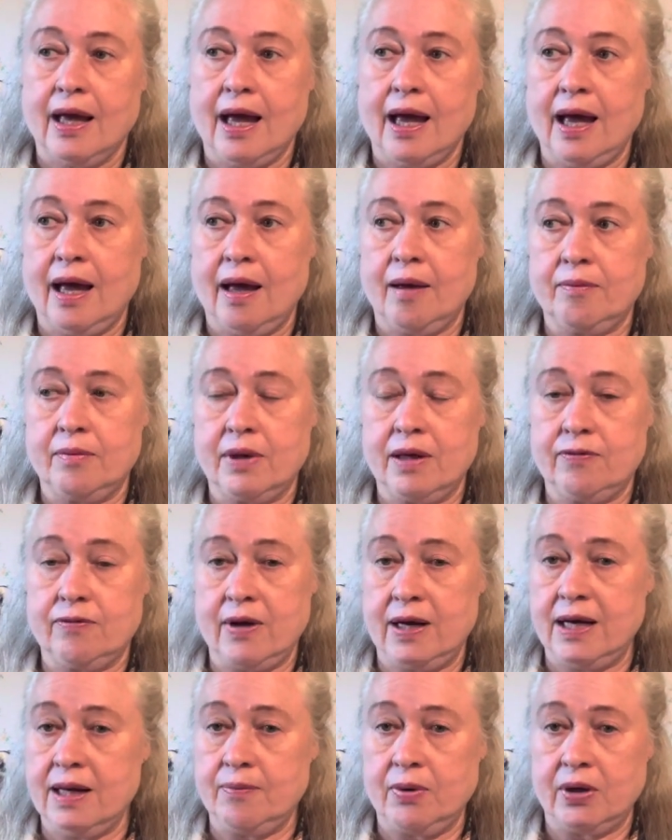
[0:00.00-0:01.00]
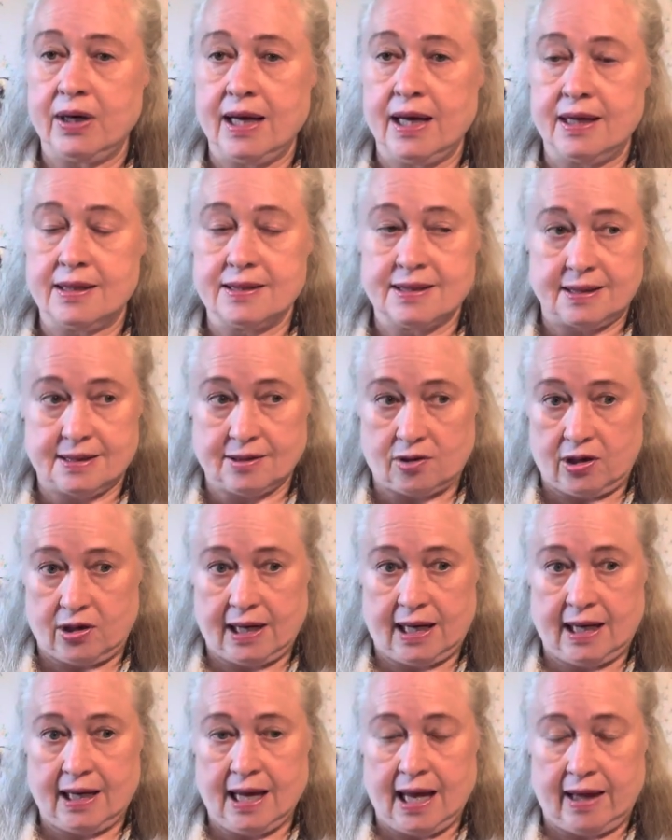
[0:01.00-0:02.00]
Um, if anybody else has got
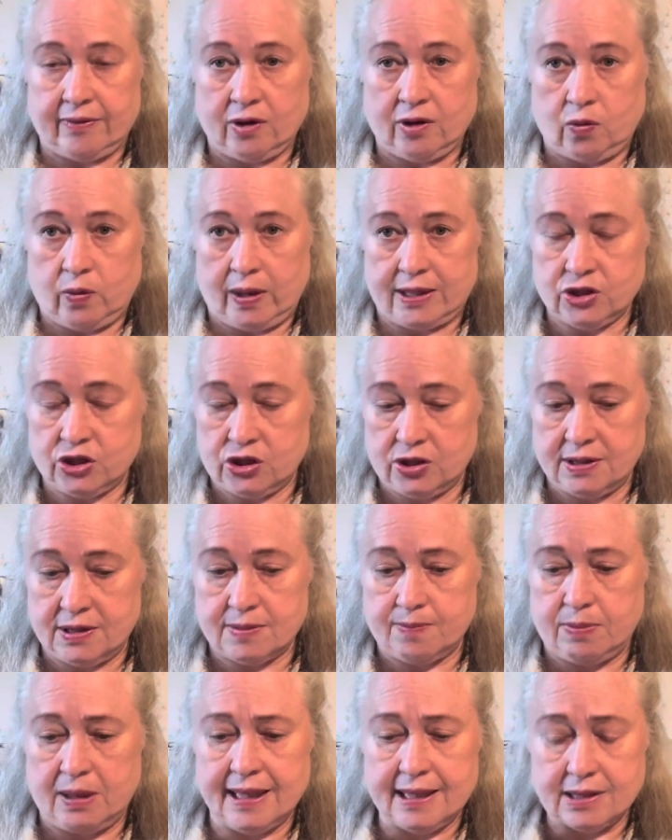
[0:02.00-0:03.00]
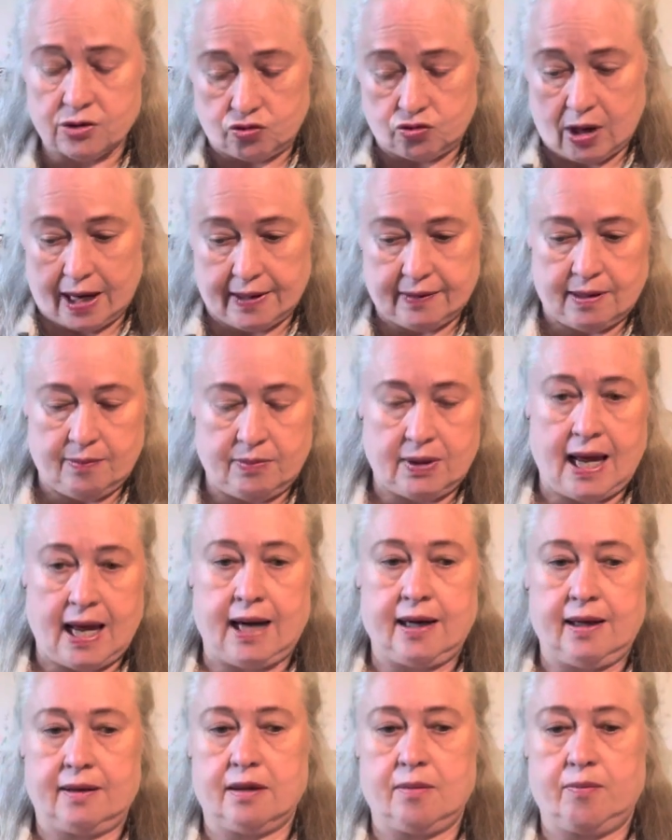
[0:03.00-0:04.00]
any other questions, please write them
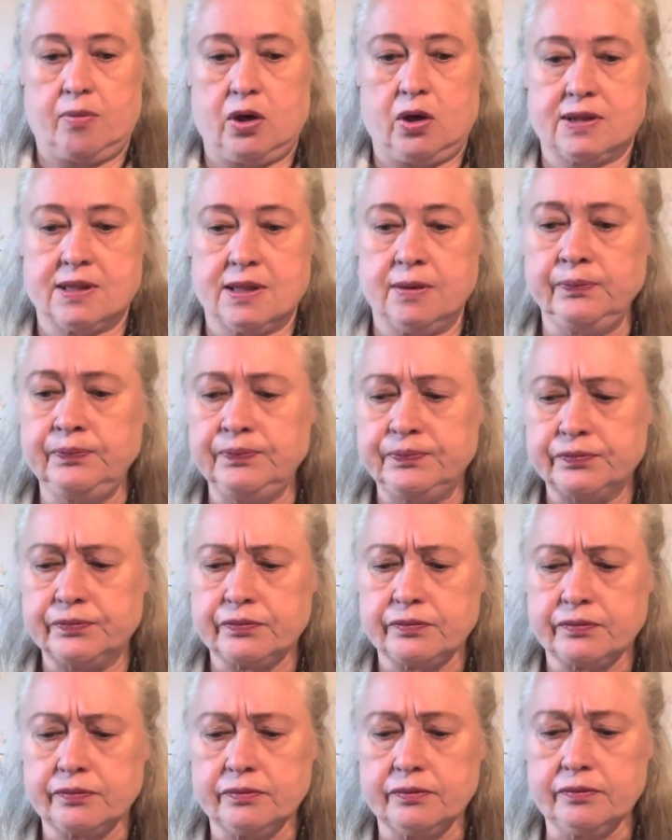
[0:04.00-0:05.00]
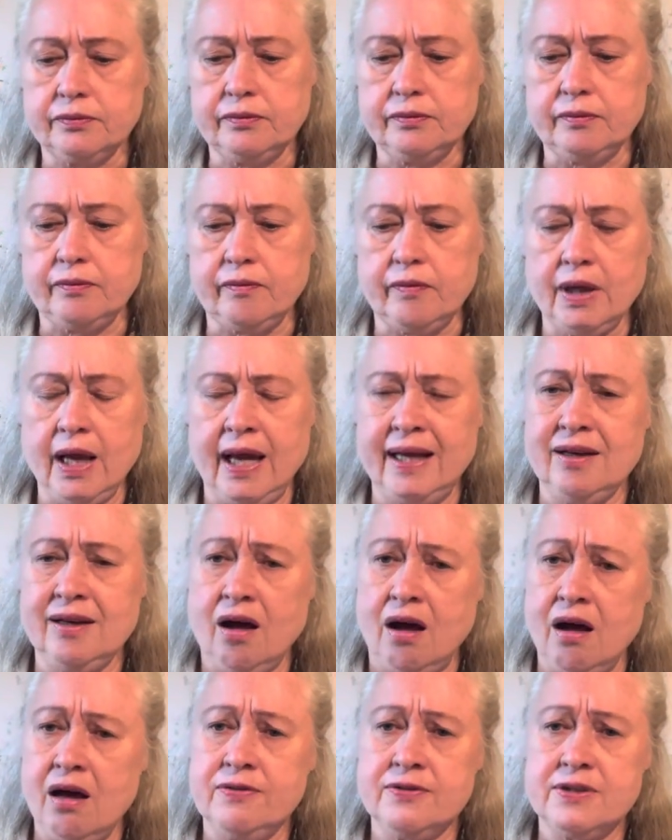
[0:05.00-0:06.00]
down at the bottom. And
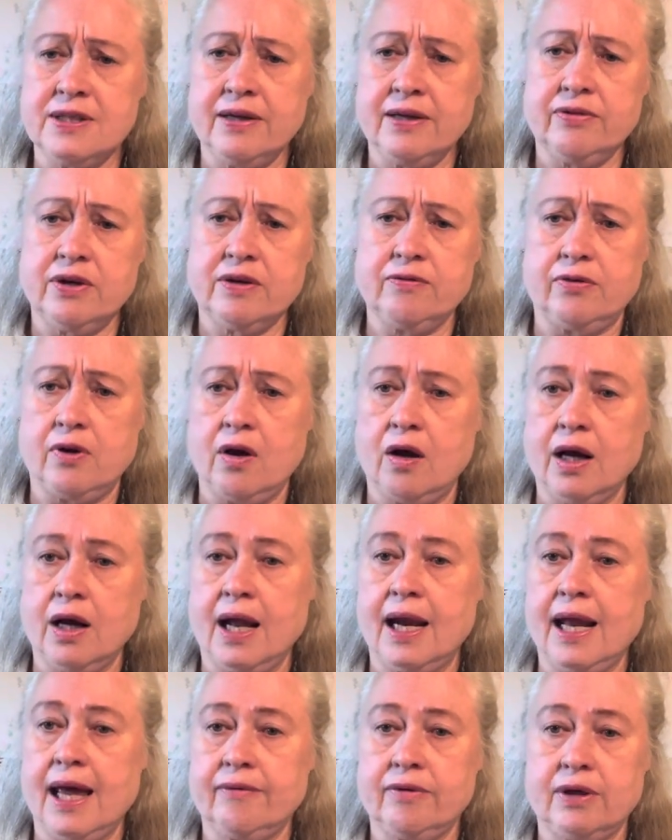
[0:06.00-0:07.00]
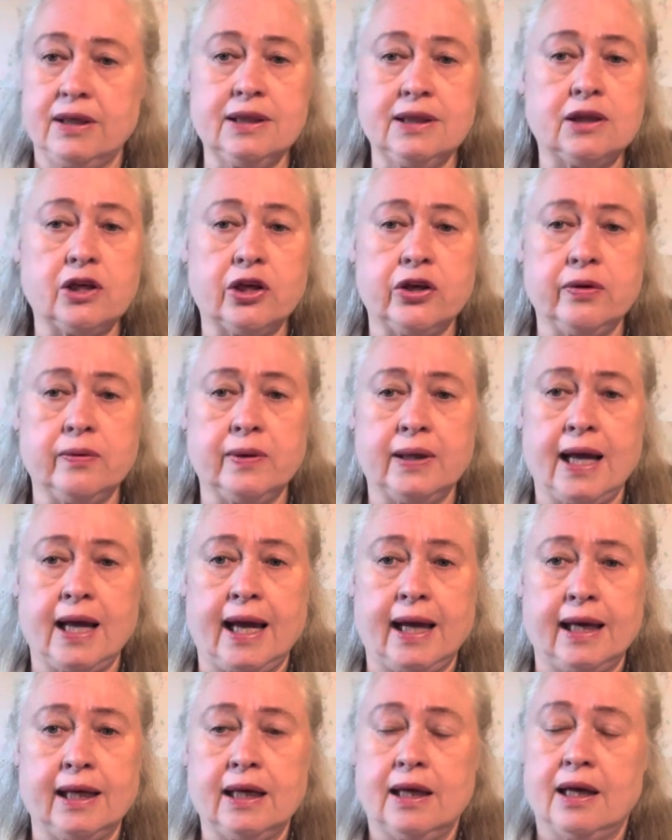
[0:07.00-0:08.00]
after every vlog, I'll have a little
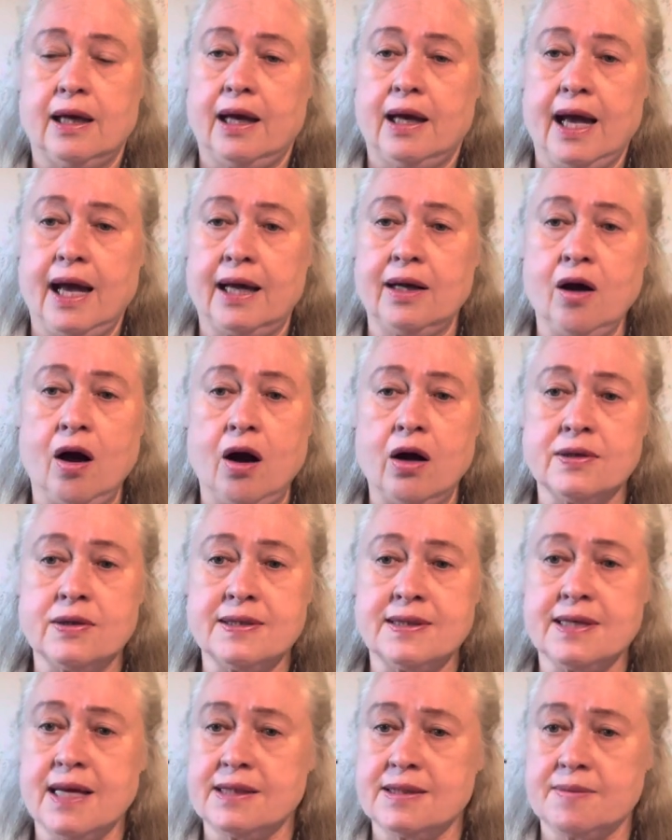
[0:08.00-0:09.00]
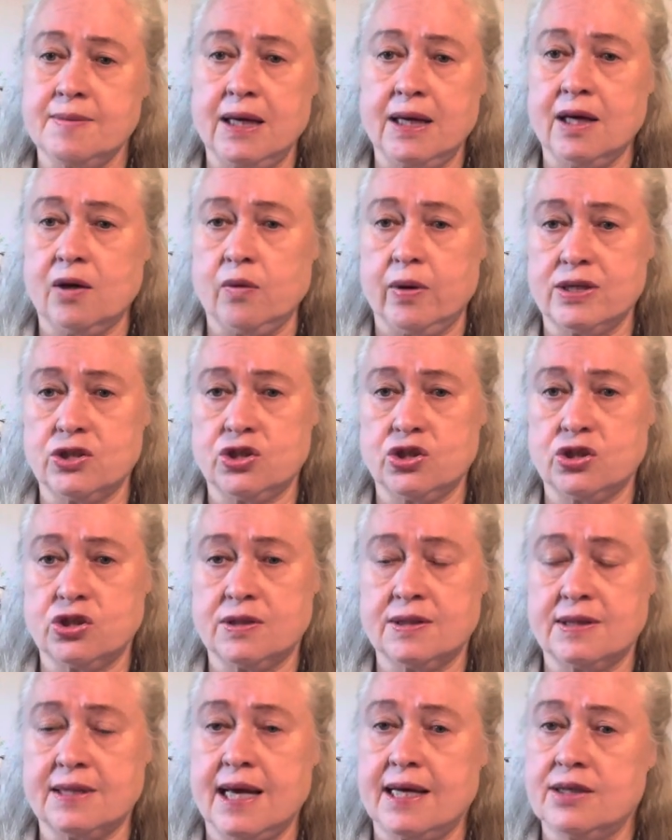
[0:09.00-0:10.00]
Q&A and answer as many
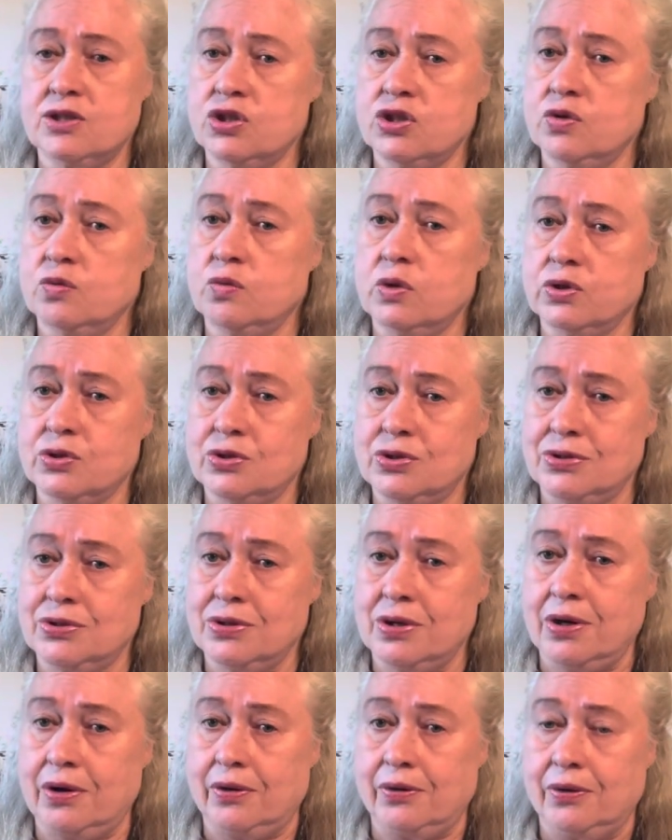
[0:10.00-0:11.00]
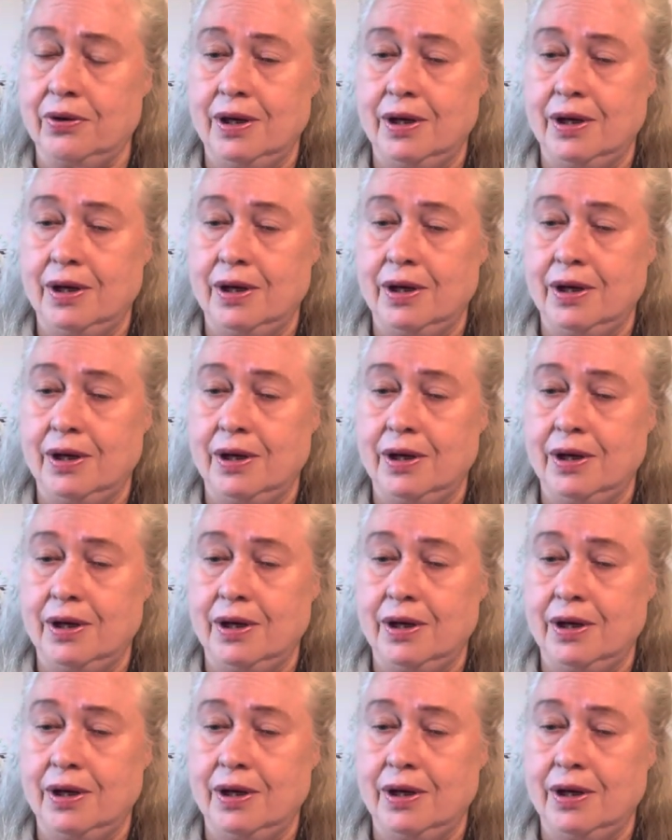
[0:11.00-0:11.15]
questions as you want to know.